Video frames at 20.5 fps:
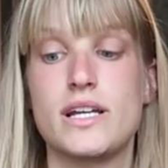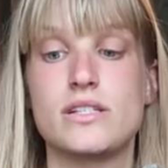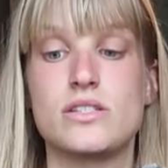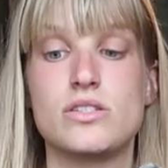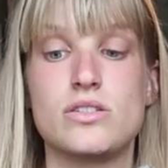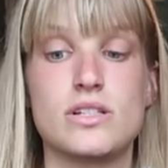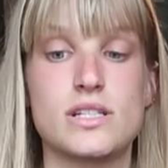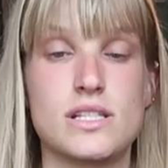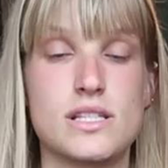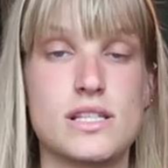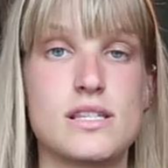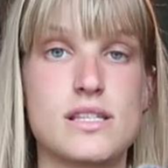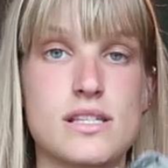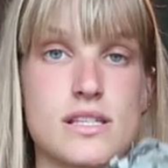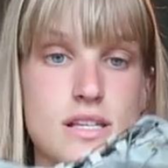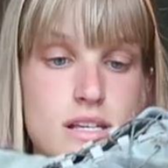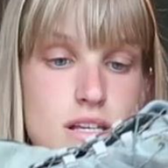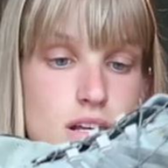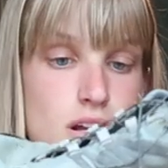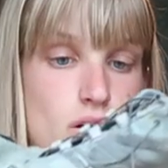as you can
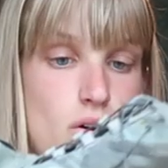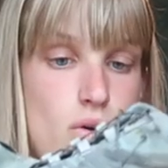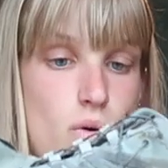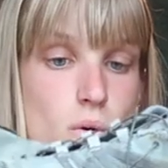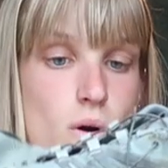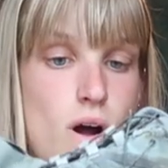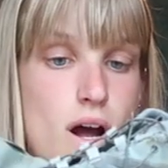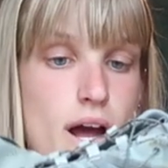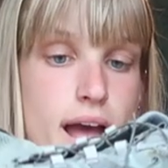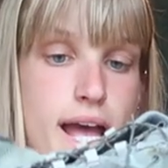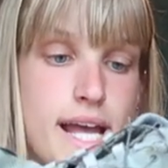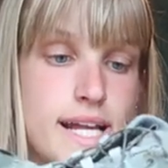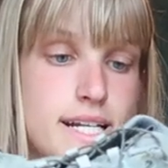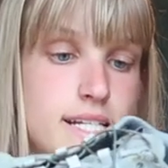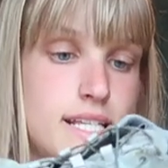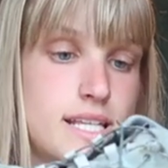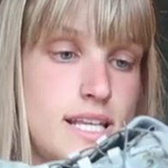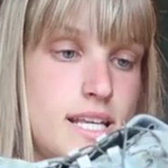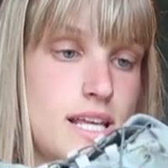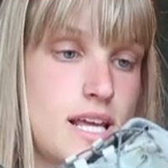see,
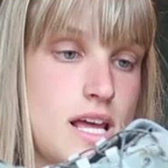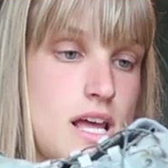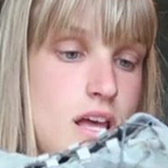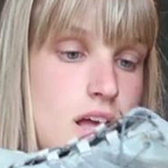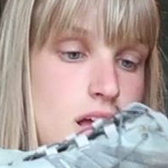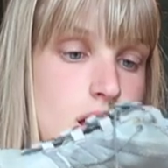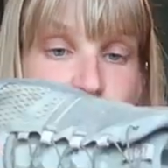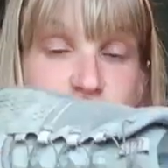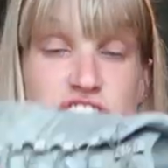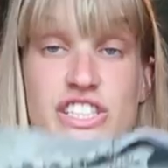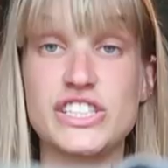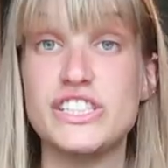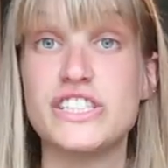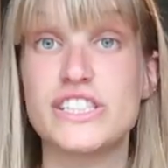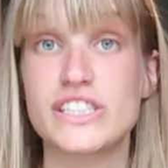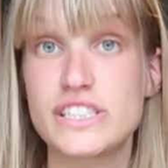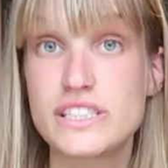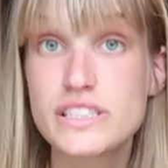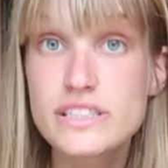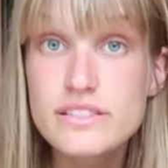quite
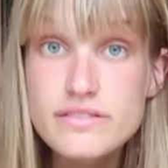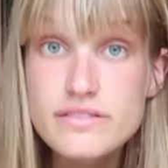good.